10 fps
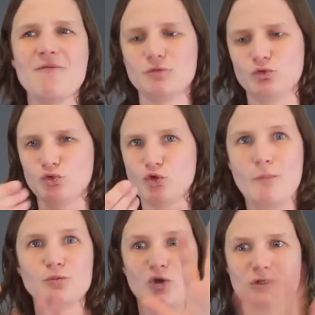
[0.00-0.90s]
So,
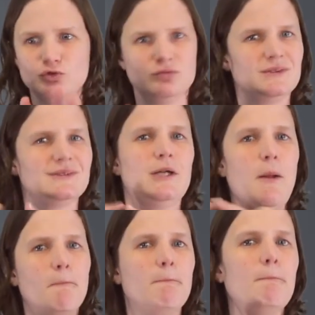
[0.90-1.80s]
gesture can be
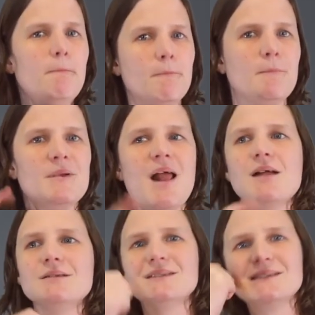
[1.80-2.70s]
used to aid
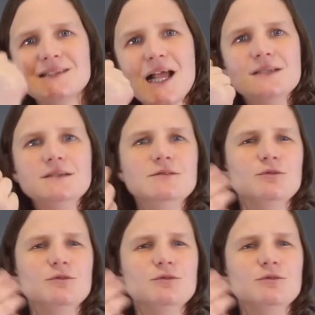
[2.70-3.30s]
communication,